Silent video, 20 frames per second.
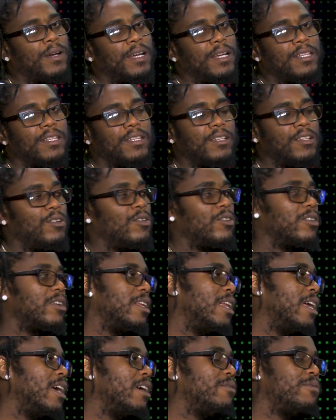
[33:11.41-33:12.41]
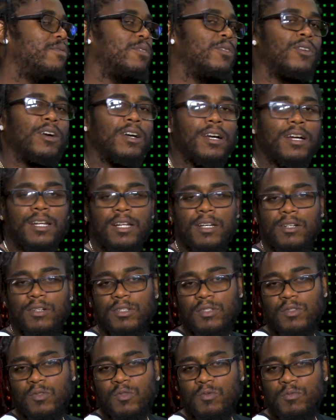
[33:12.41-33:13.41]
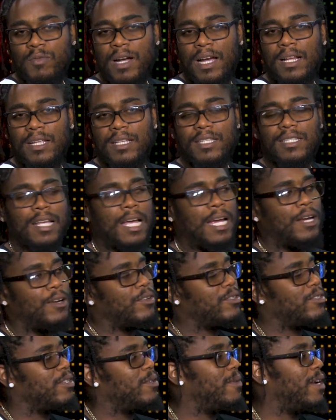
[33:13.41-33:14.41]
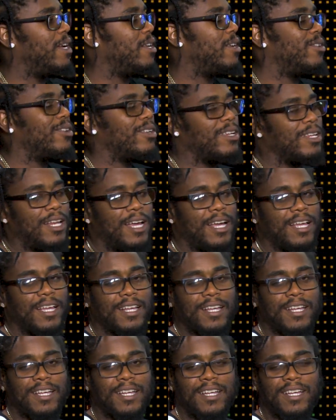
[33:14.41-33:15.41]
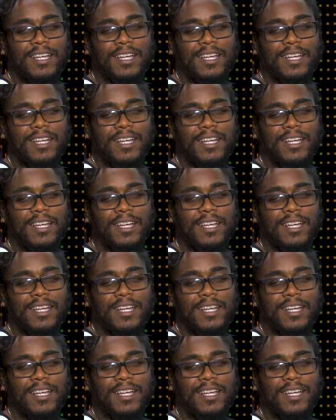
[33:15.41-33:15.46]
you might look like Flogan and go sue Miley Cyrus. You might look like